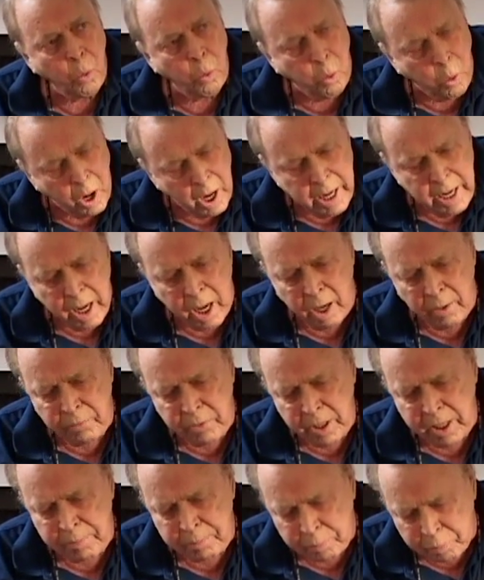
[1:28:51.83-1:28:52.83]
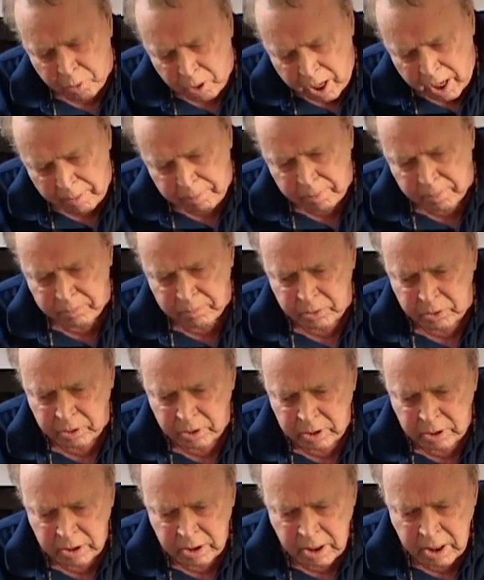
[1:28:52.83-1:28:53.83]
One of the problems
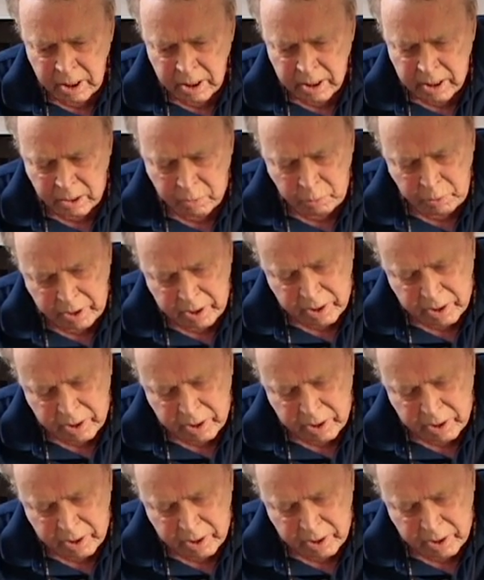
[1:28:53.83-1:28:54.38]
that we